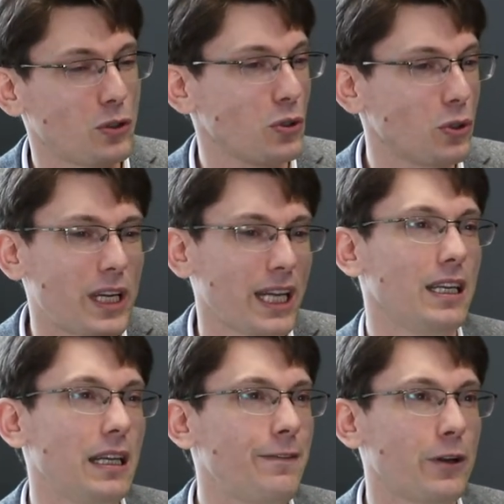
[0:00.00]
You can
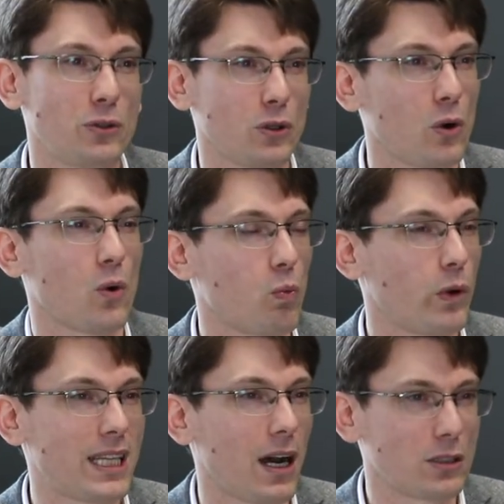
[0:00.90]
even,
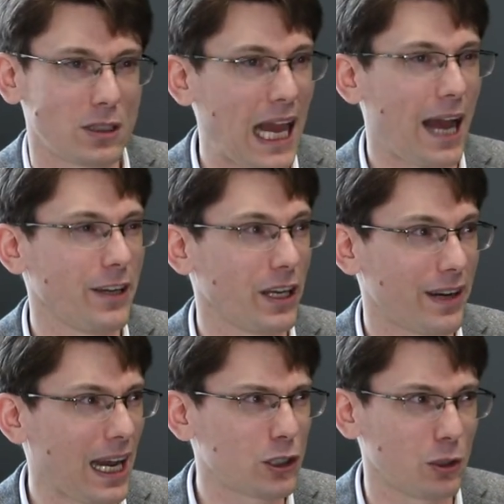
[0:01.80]
without having a
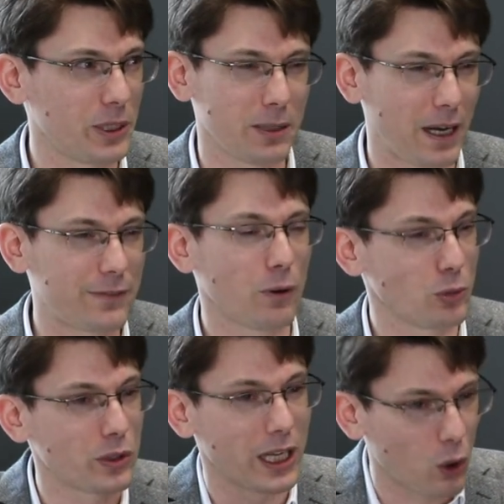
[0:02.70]
cloud computing platform,
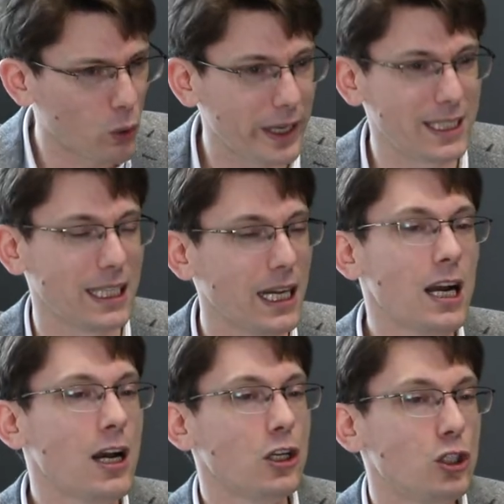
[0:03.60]
you can already
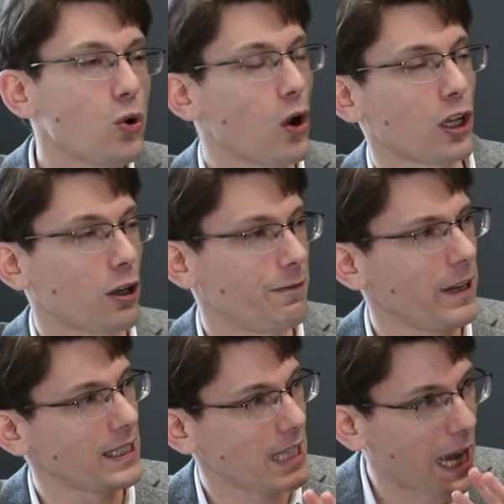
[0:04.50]
do a lot of
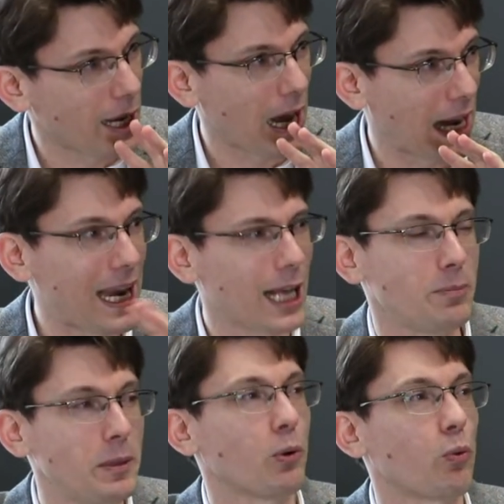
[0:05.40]
things and let
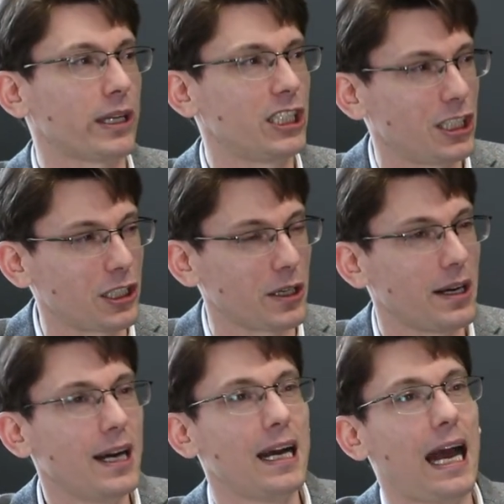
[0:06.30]
people register
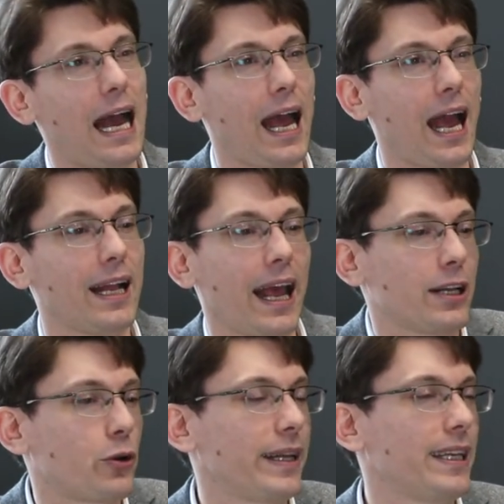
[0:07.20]

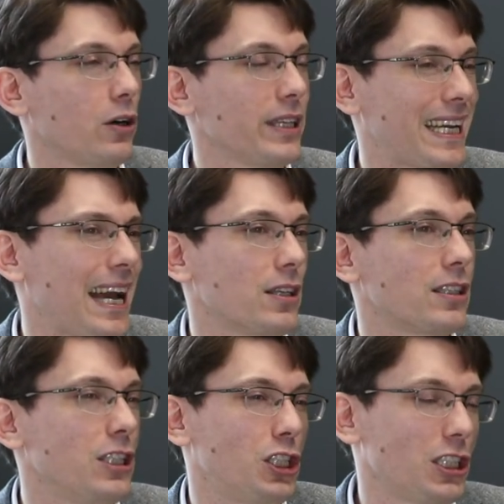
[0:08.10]
and create their own accounts.
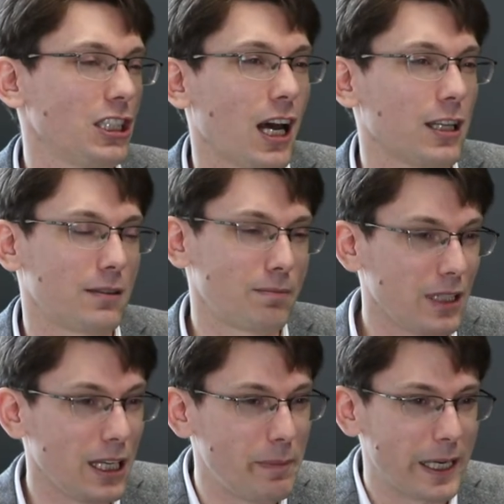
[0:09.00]
It's just not,
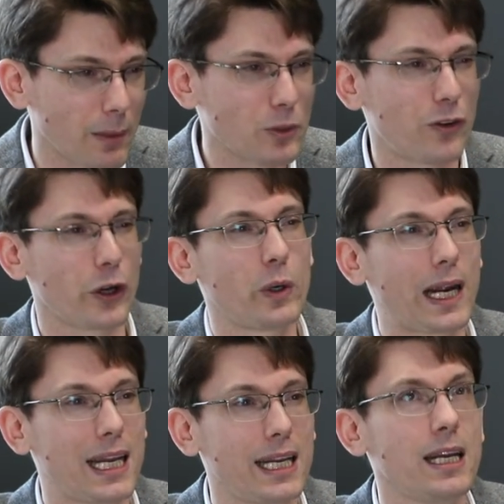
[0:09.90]
it becomes very
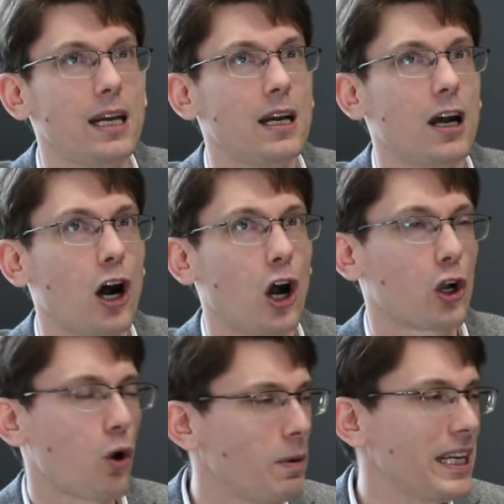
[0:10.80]
quickly
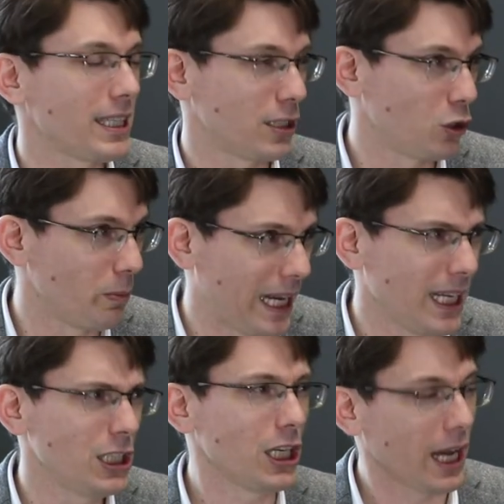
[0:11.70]
complicated to
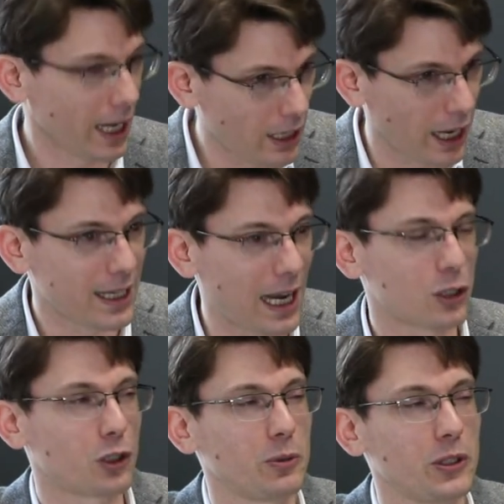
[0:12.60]
manage, and
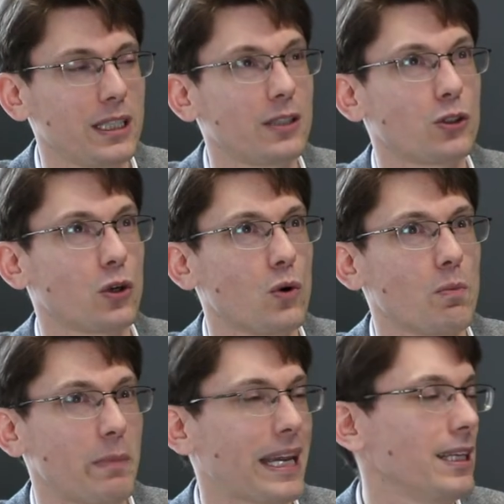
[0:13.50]
cloud computing,
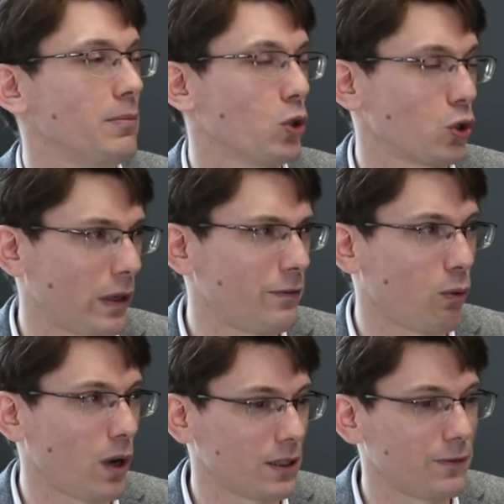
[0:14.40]
make it more
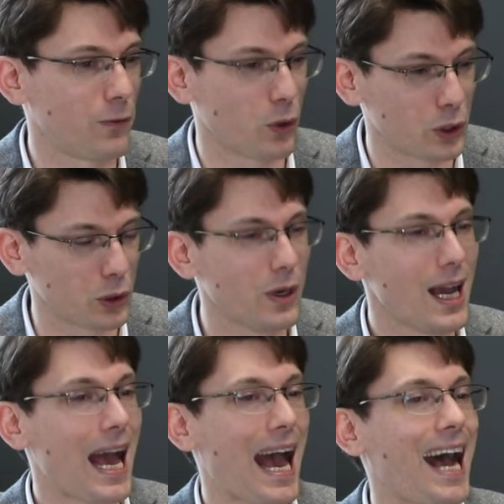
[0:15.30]
straightforward for you
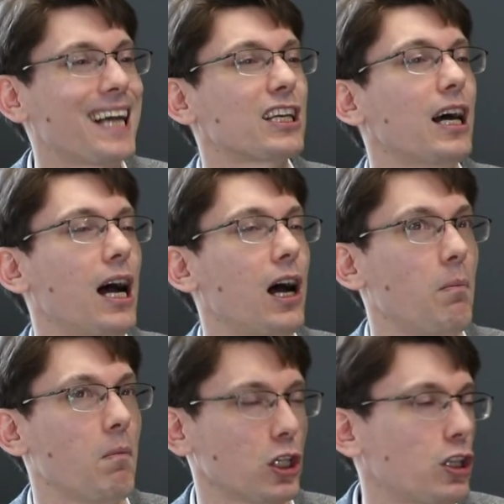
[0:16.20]
as a
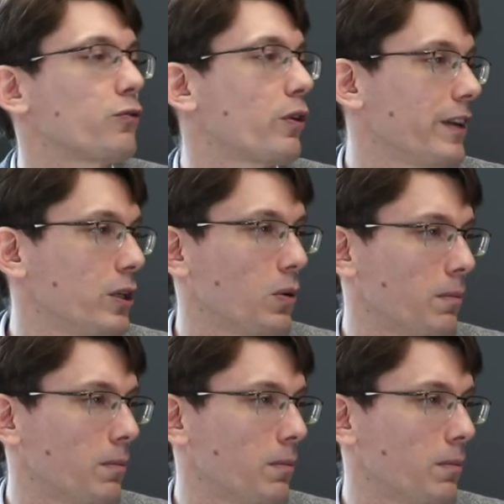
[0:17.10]
software vendor.